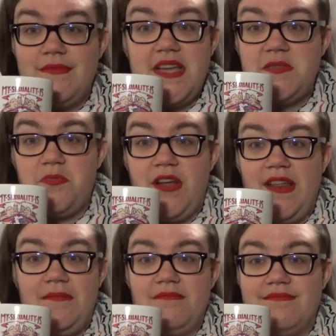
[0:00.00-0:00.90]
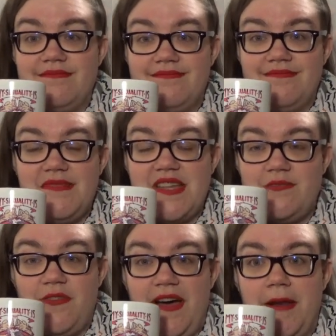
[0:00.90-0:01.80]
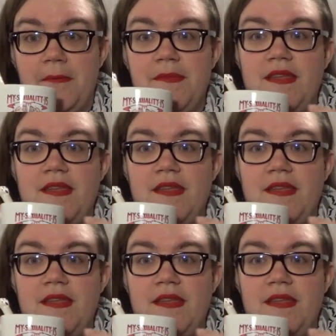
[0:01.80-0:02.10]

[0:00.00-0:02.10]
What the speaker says: It's pretty. That's fine.